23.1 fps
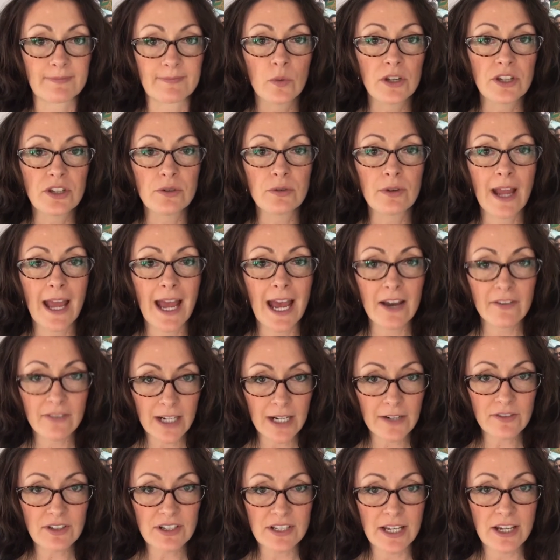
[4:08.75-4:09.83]
When you have
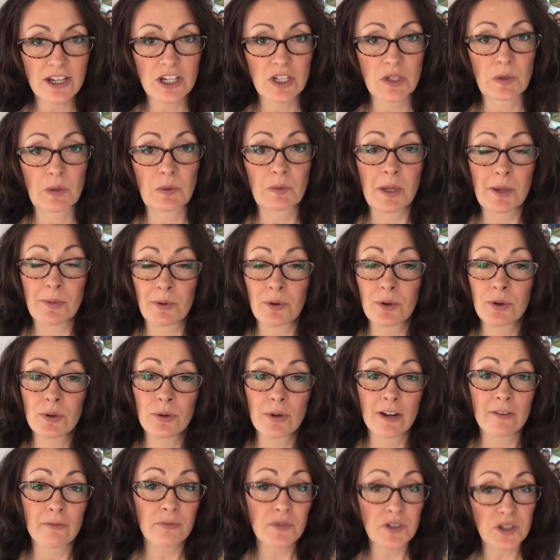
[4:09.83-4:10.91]
conversations with people who
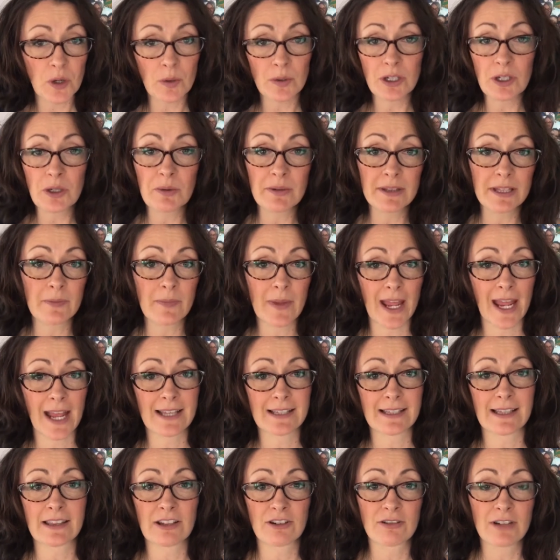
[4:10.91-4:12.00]
have shown you in the
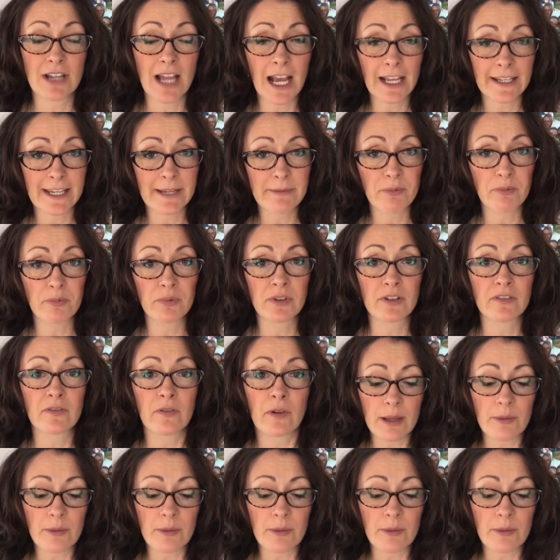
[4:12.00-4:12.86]
past that they're not capable of